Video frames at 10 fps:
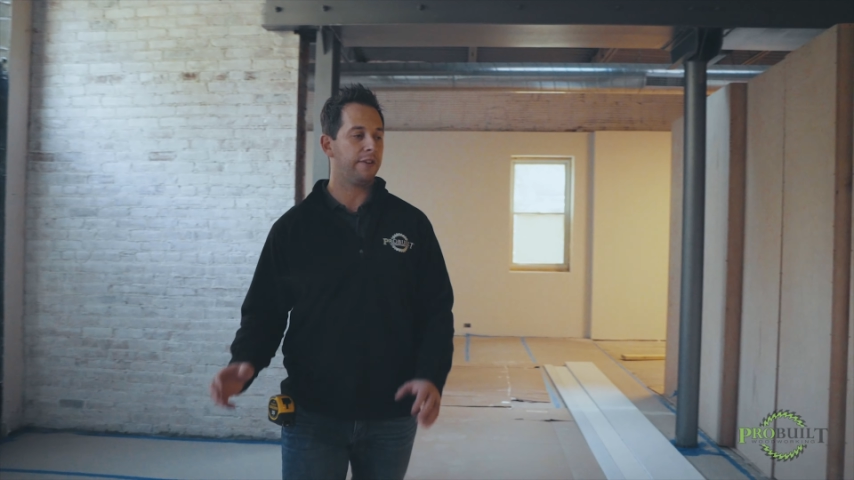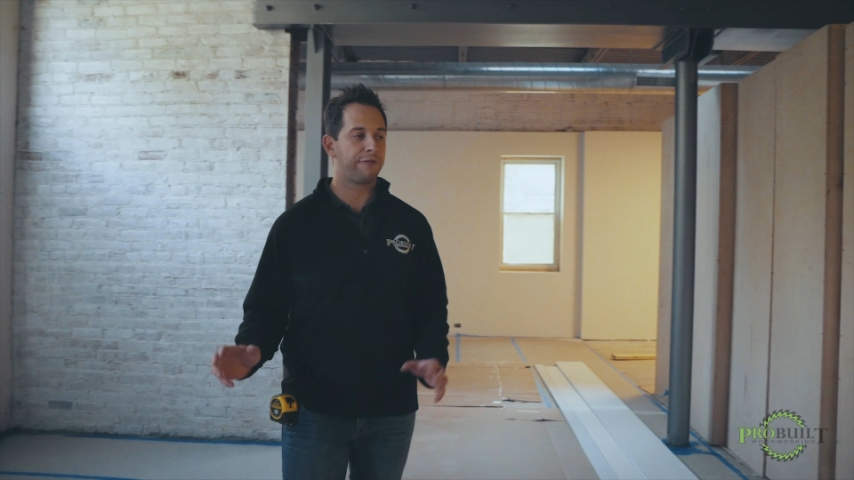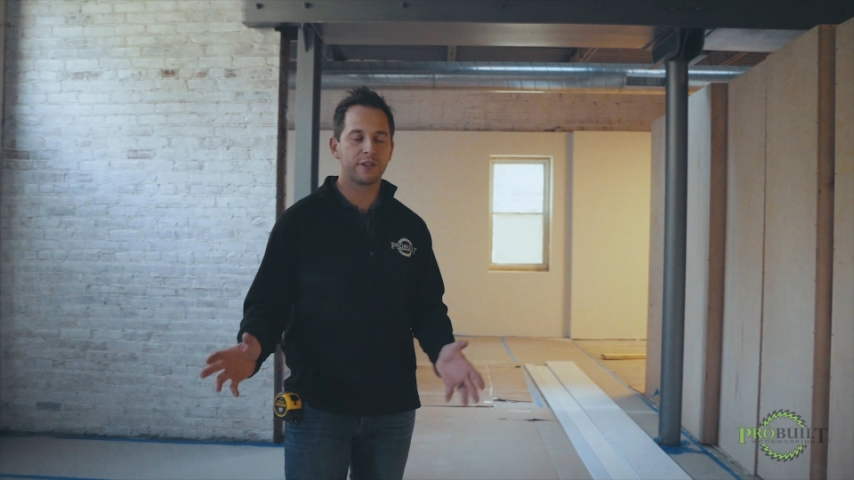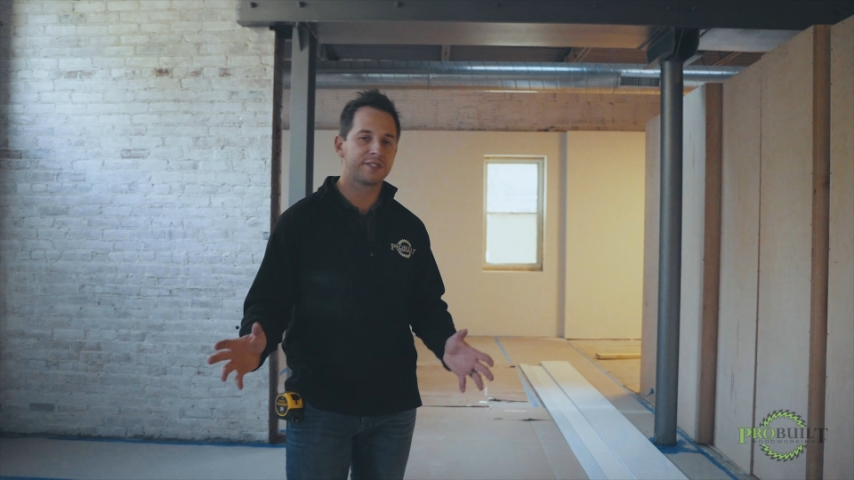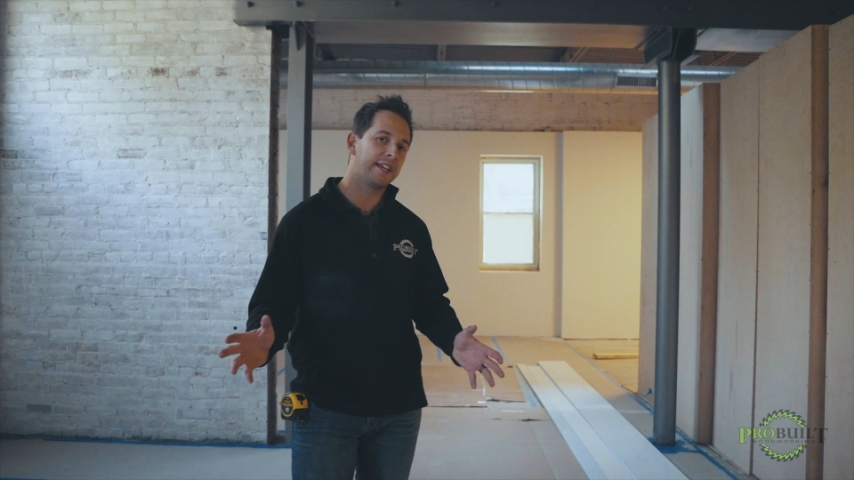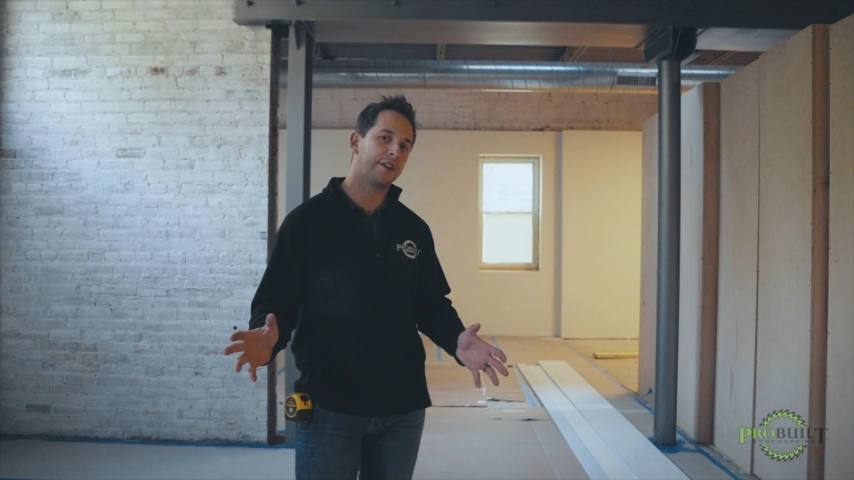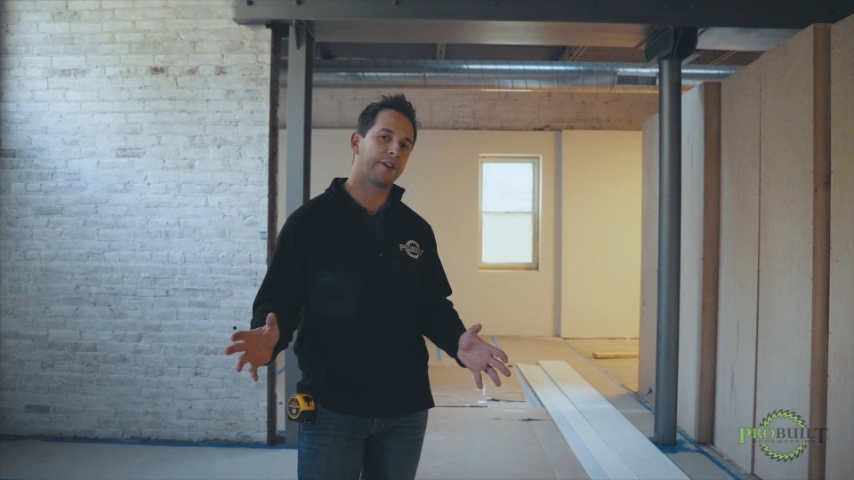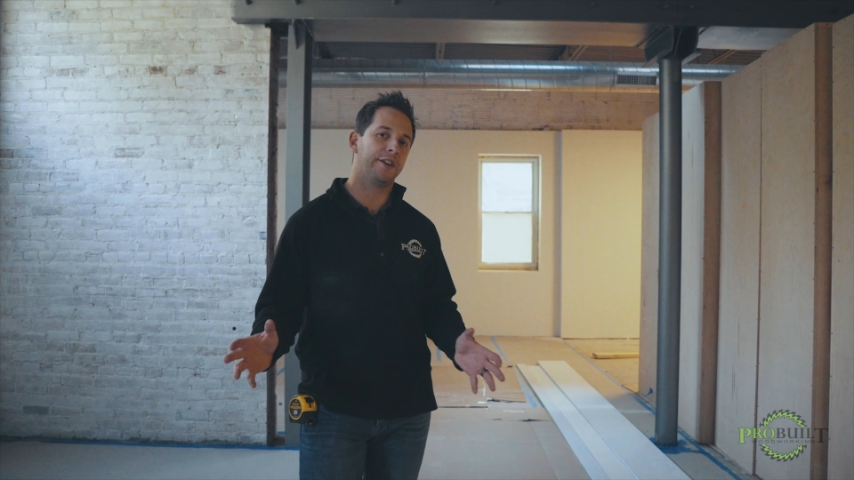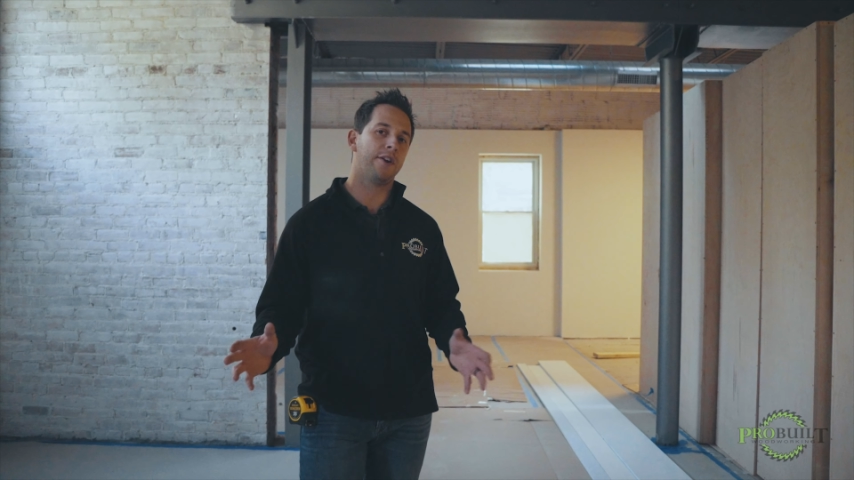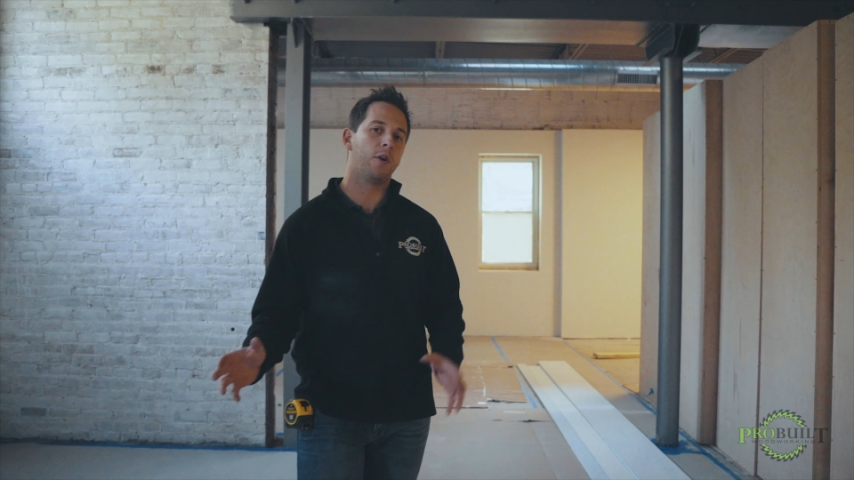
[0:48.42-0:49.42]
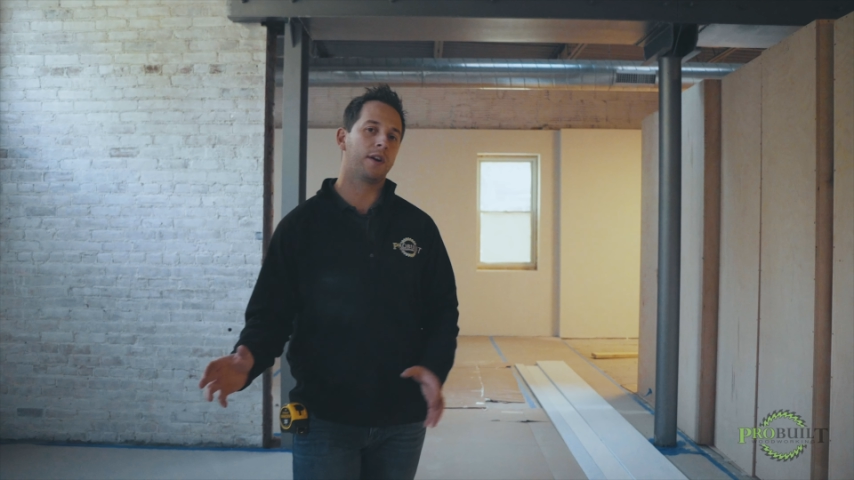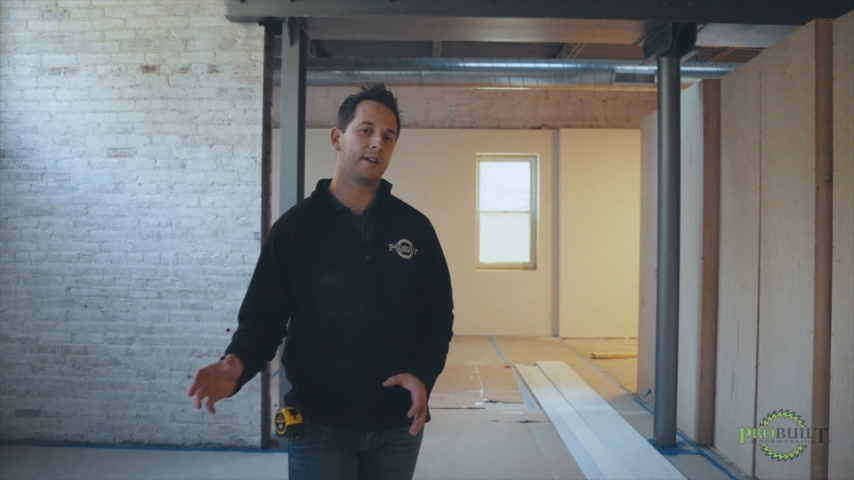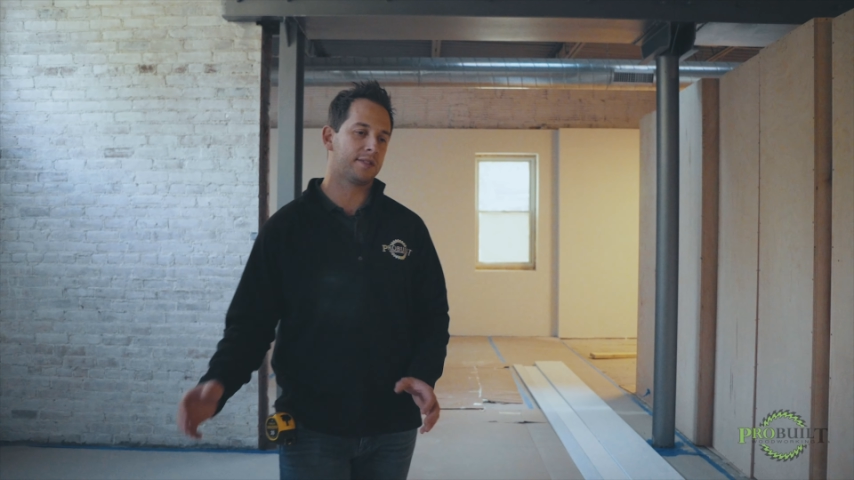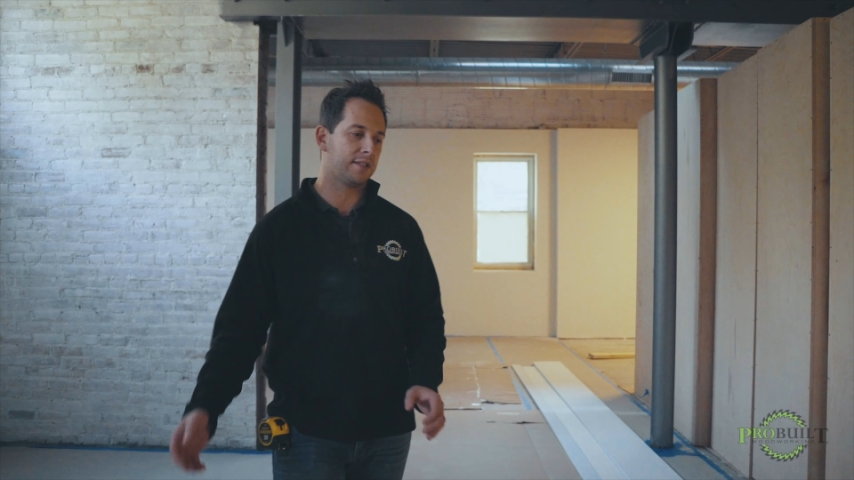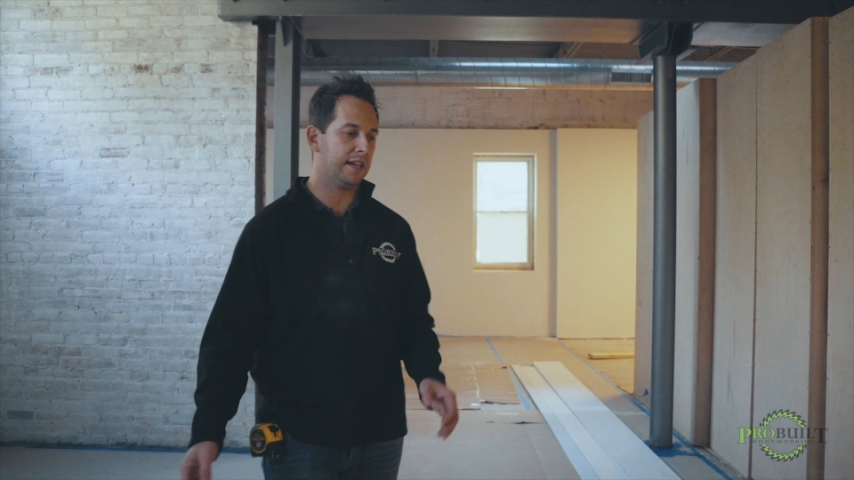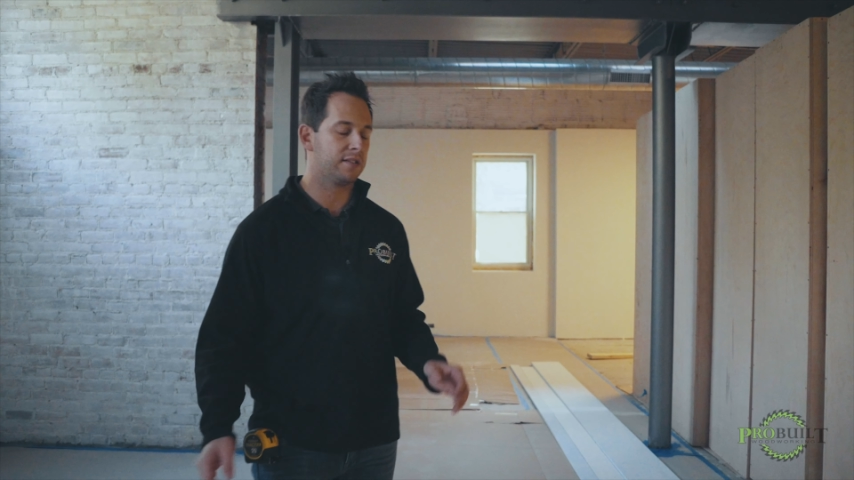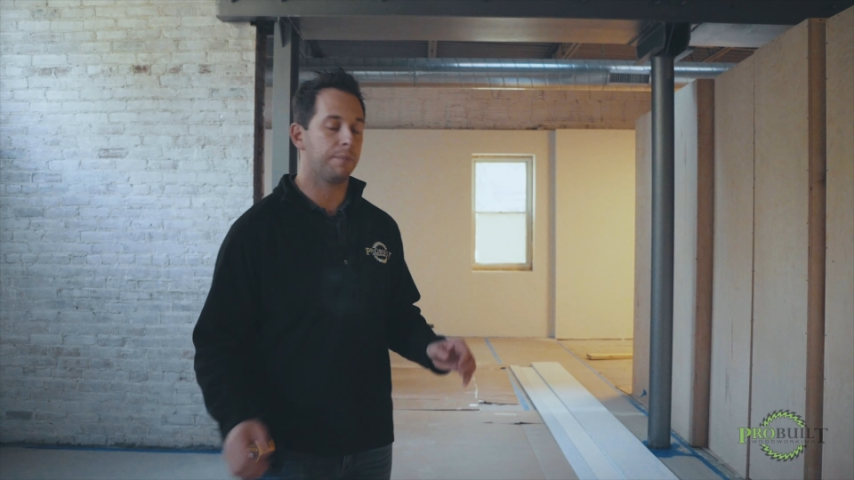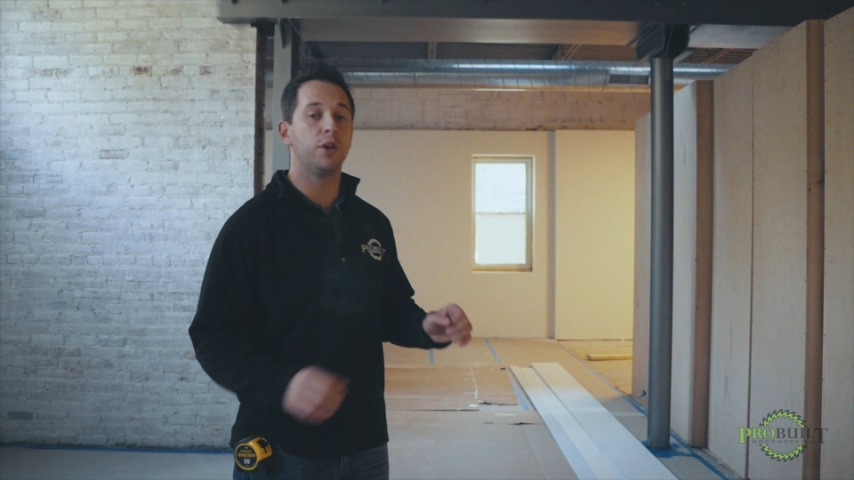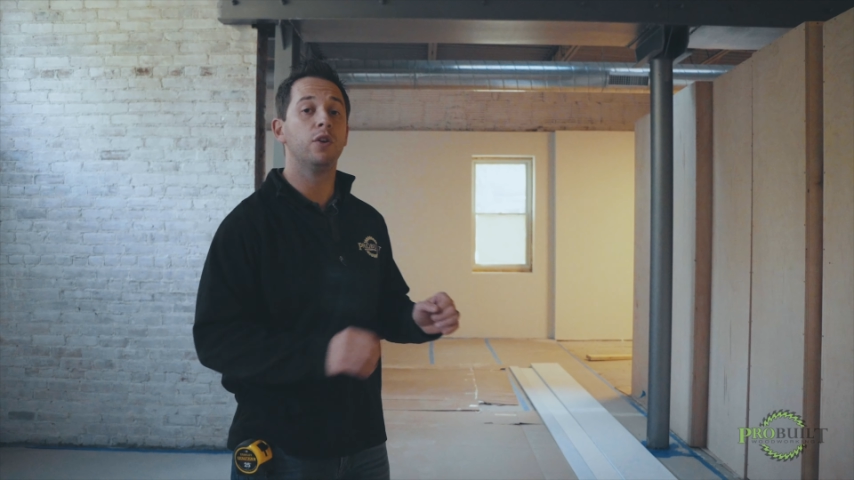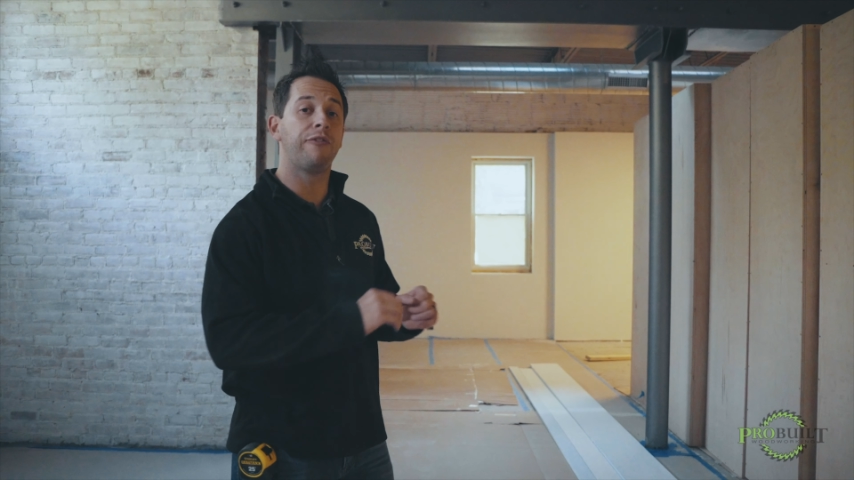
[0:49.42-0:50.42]
the first thing you're gonna notice is a
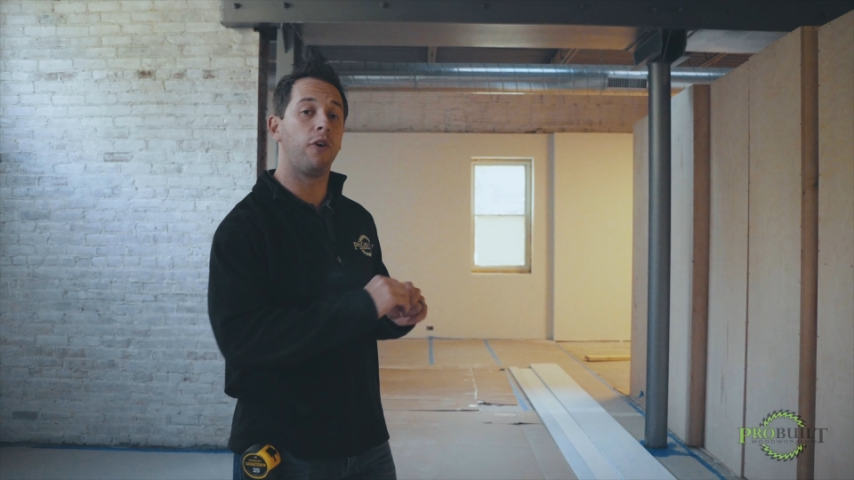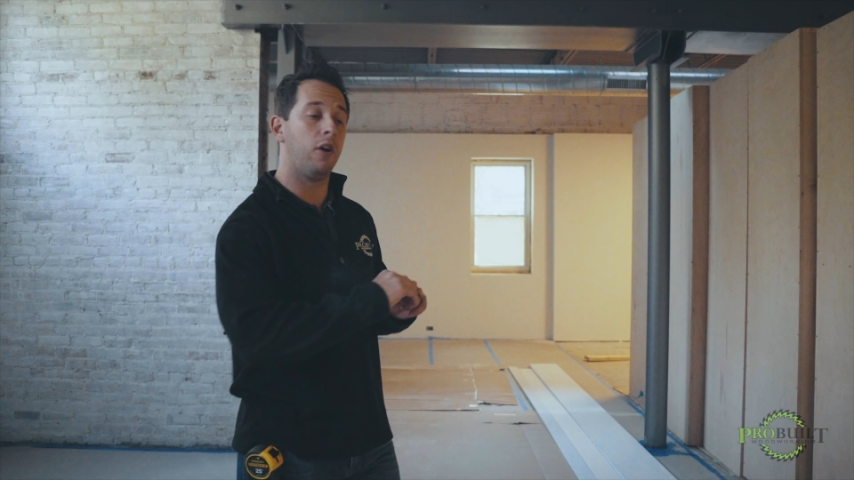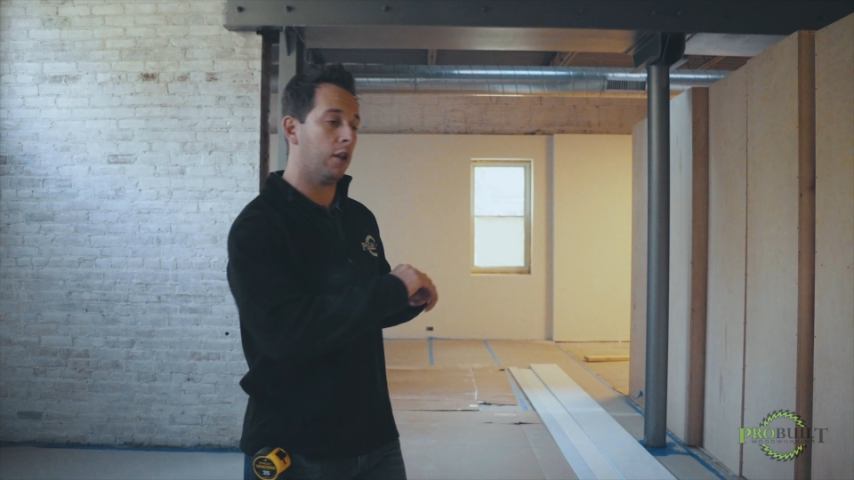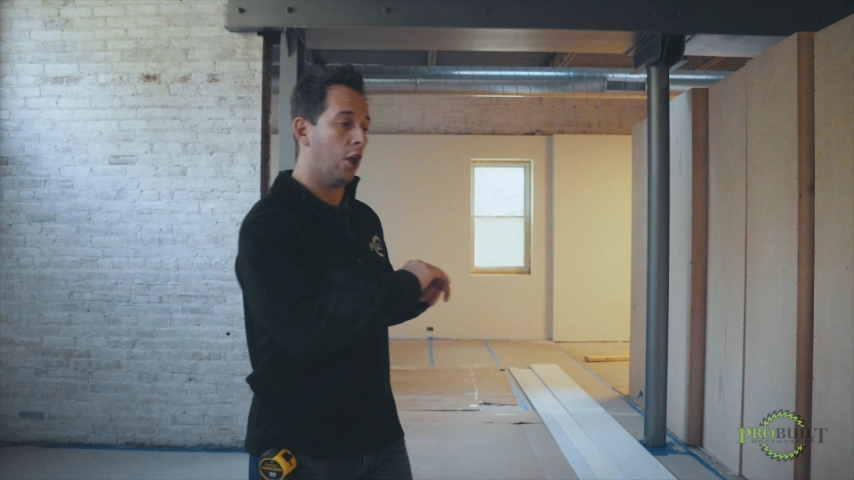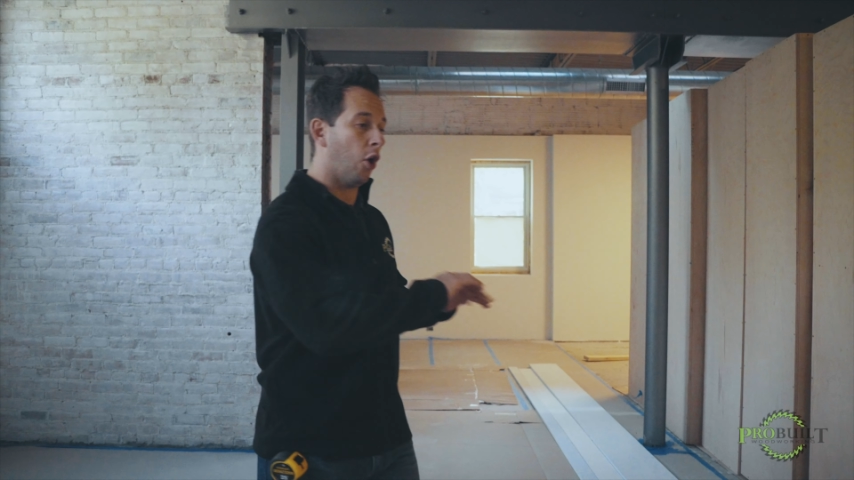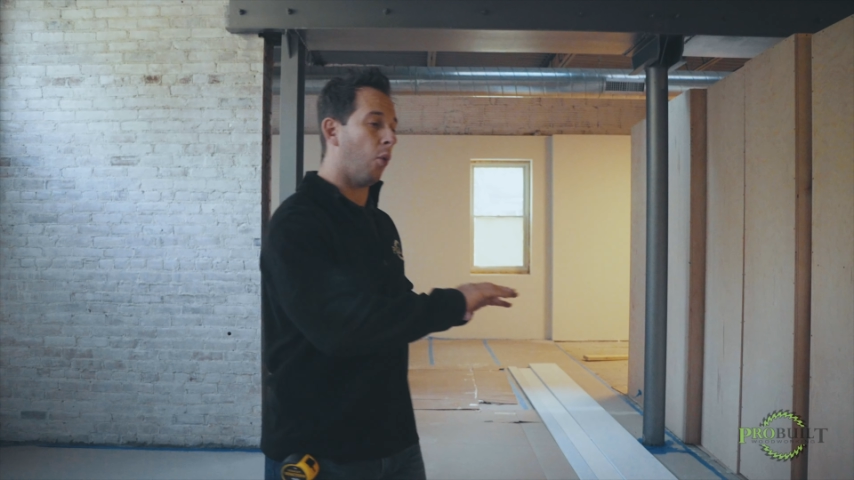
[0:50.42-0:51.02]
beautiful